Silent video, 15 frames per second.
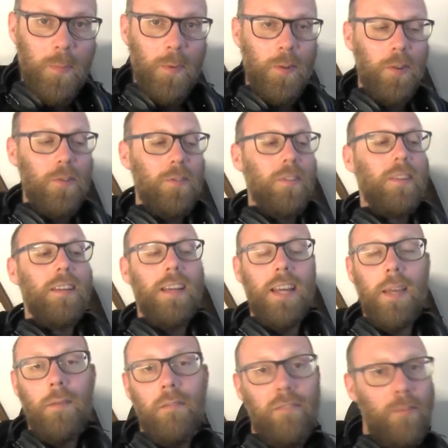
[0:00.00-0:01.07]
Good.
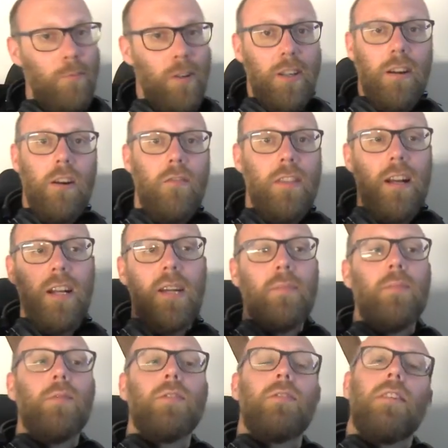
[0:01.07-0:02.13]
If you want to go over that a
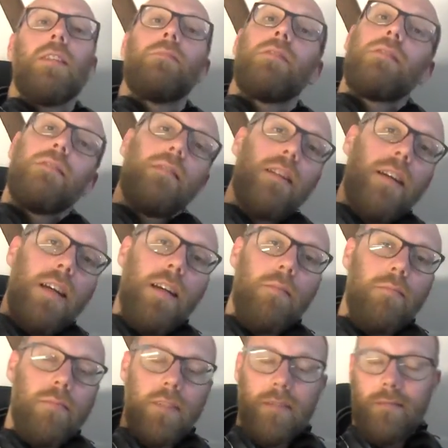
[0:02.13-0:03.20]
couple more times,
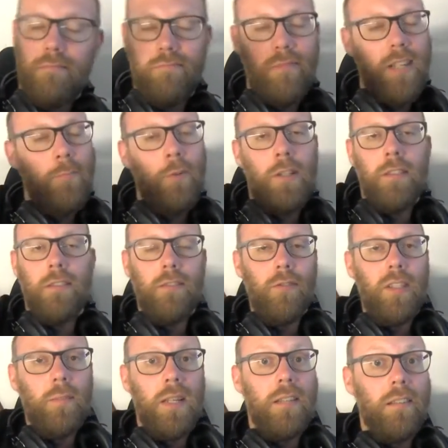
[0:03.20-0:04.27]
just rewind and do it
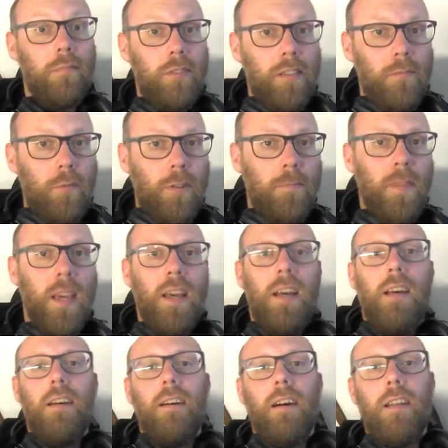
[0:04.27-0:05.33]
as many times as you want.
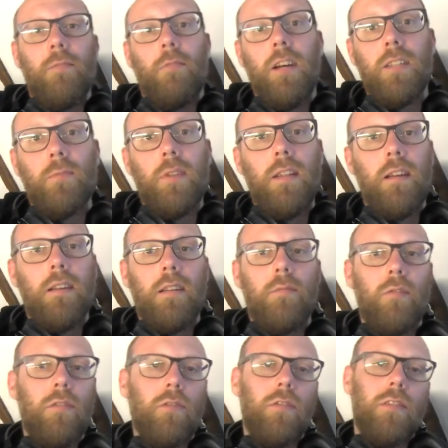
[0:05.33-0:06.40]
Otherwise, we're now going to
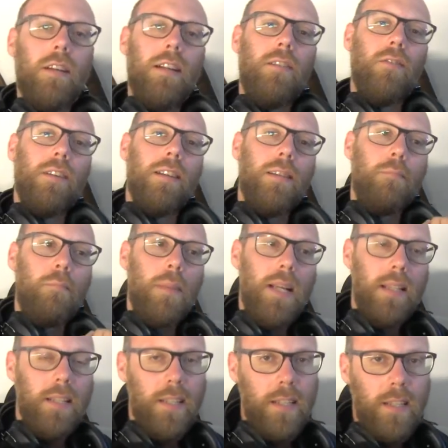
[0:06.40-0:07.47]
move on and look at the
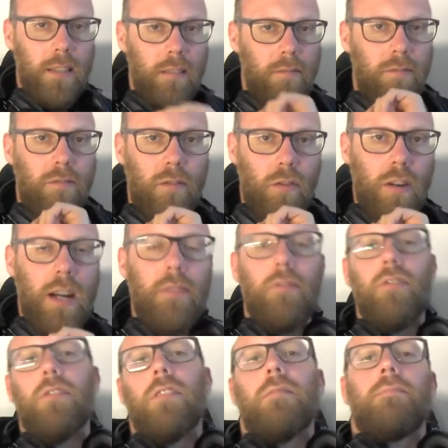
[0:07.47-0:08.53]
melody for Hound
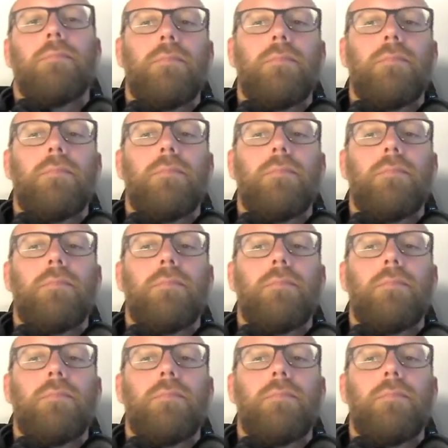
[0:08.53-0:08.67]
Dog.